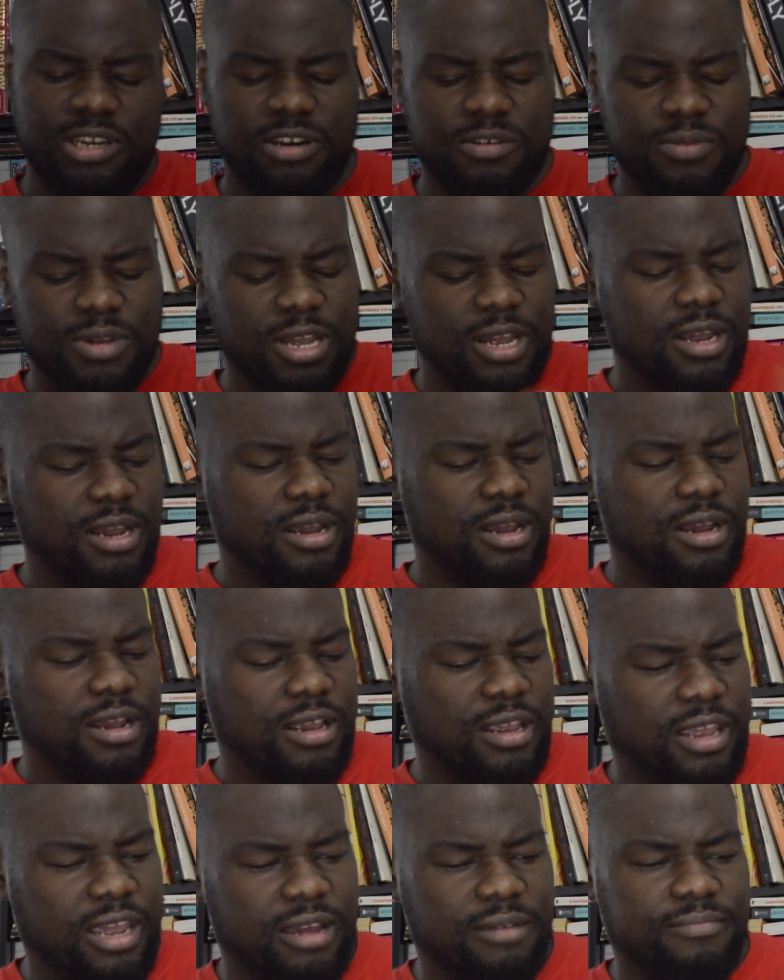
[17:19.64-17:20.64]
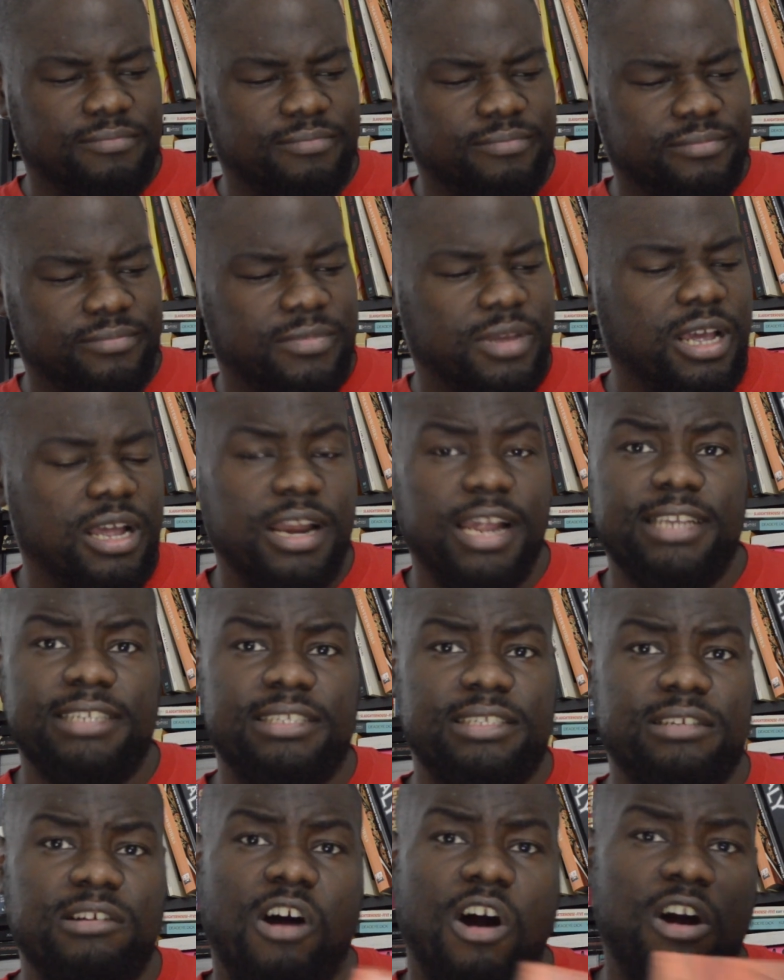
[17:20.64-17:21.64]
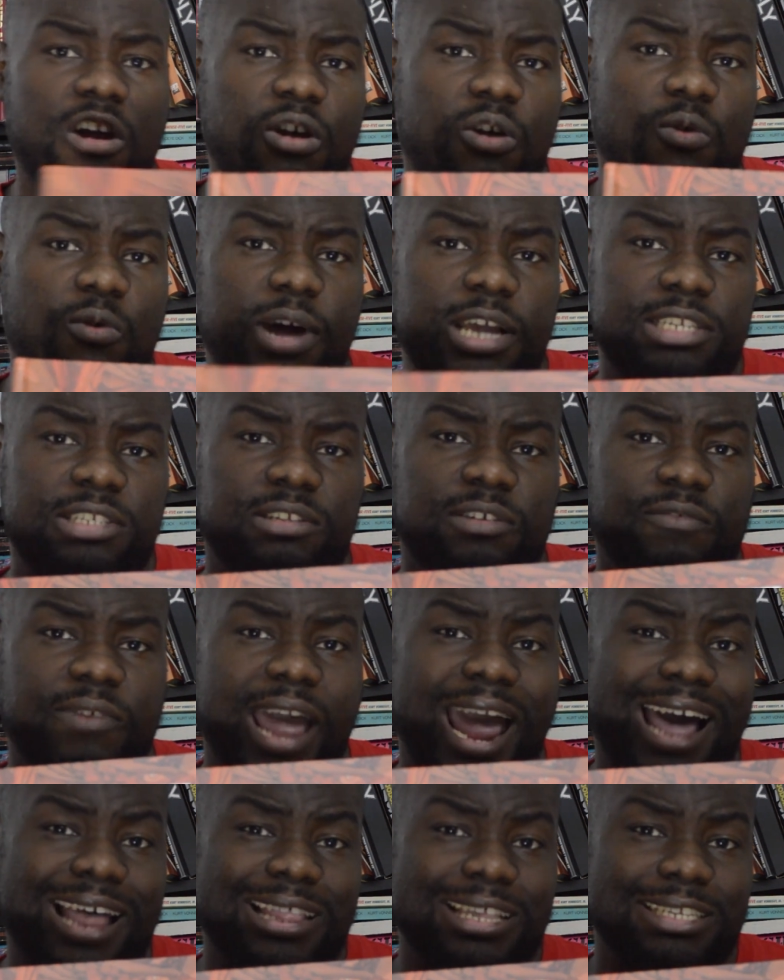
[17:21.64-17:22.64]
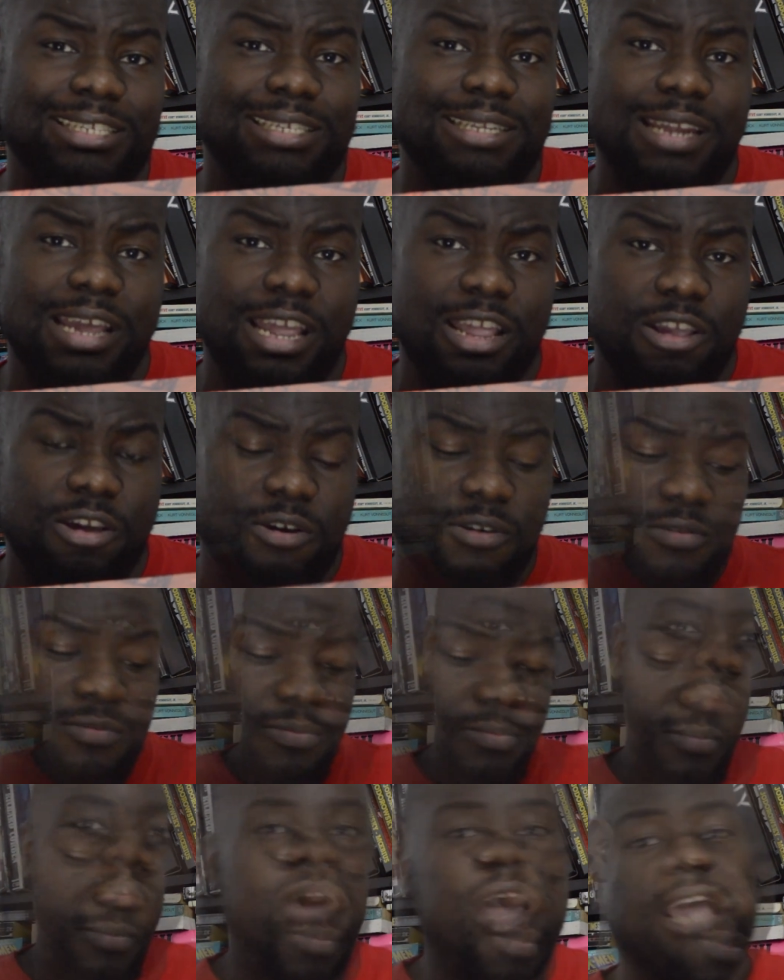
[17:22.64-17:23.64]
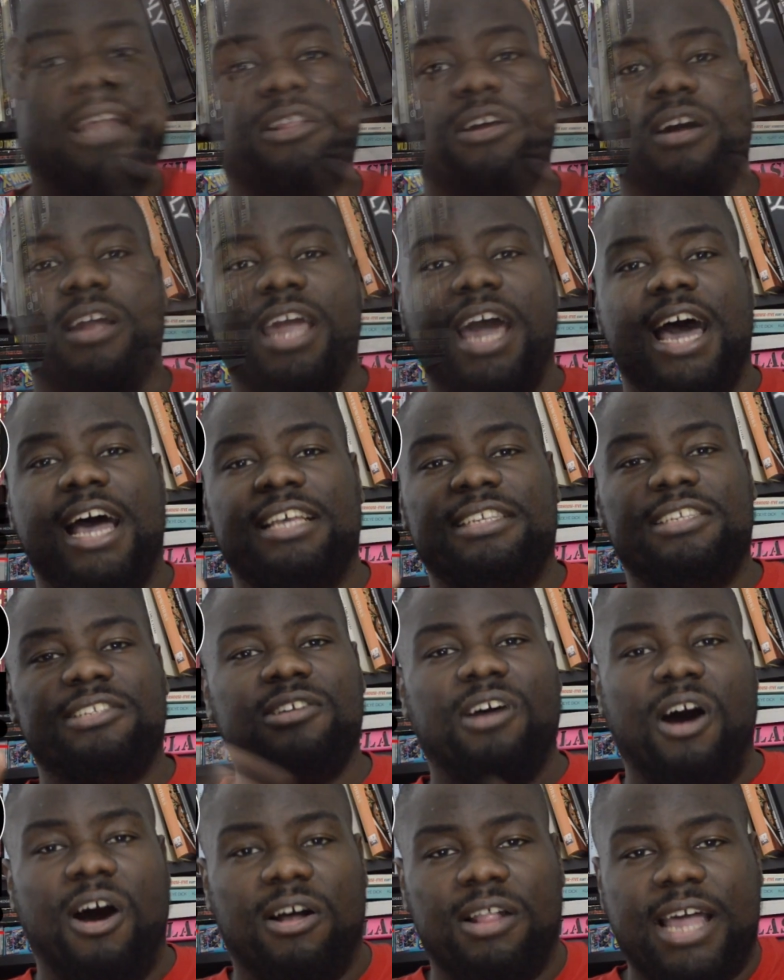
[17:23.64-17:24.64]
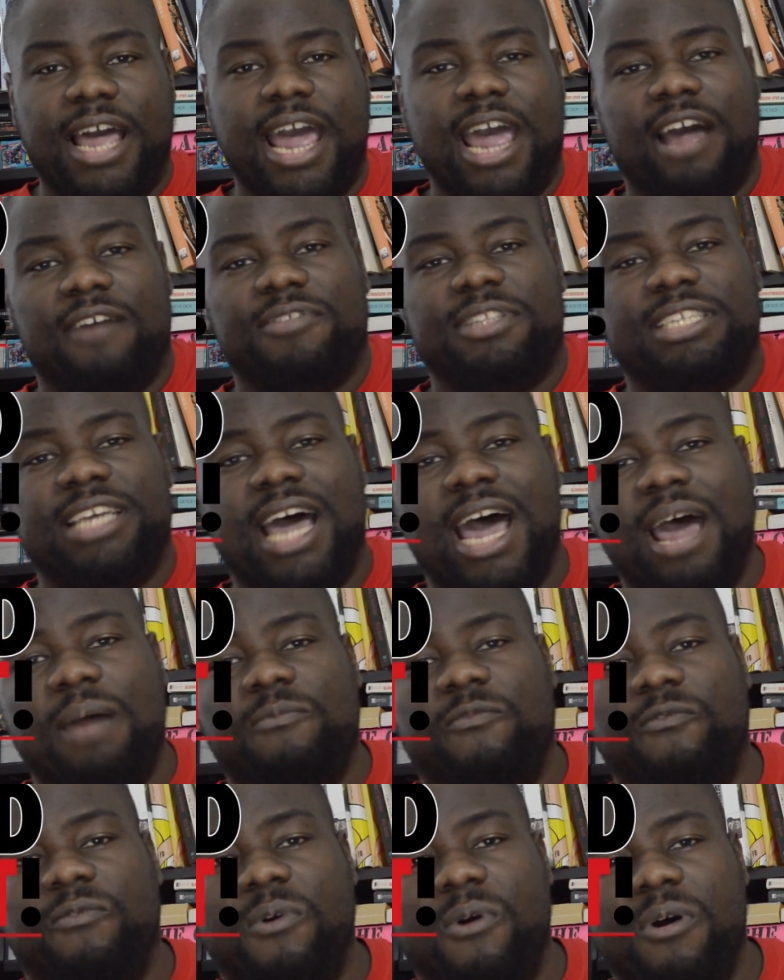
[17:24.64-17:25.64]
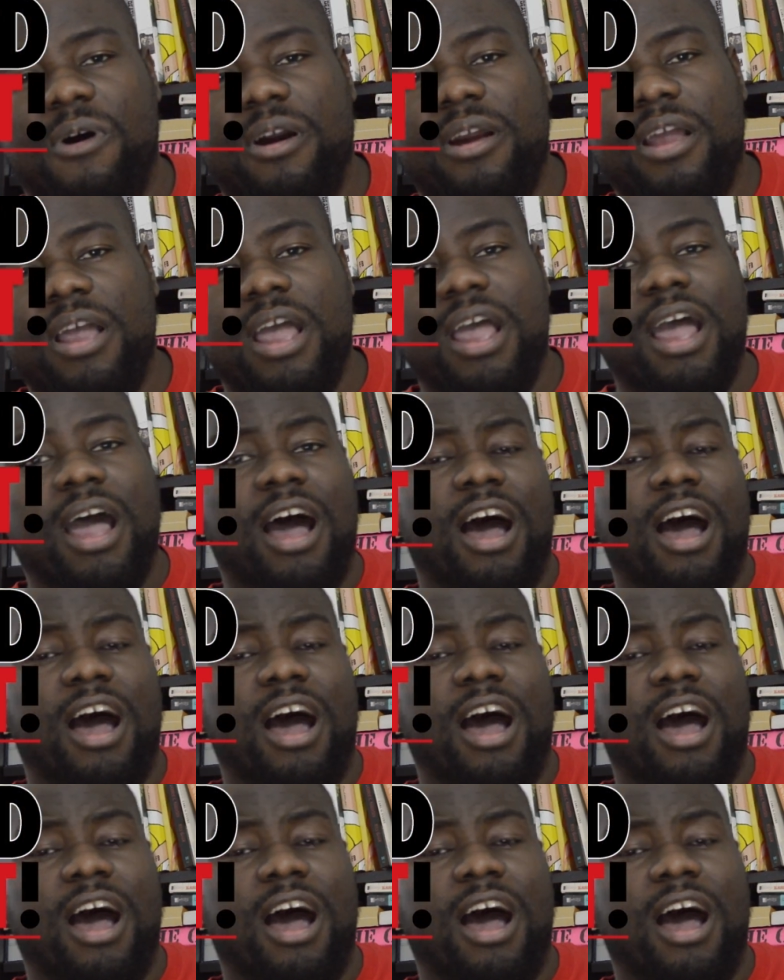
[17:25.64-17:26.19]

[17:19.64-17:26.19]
So, yeah, that's Art Quest of Alex Nino. Well, hey, look, guys, that's all I have time for.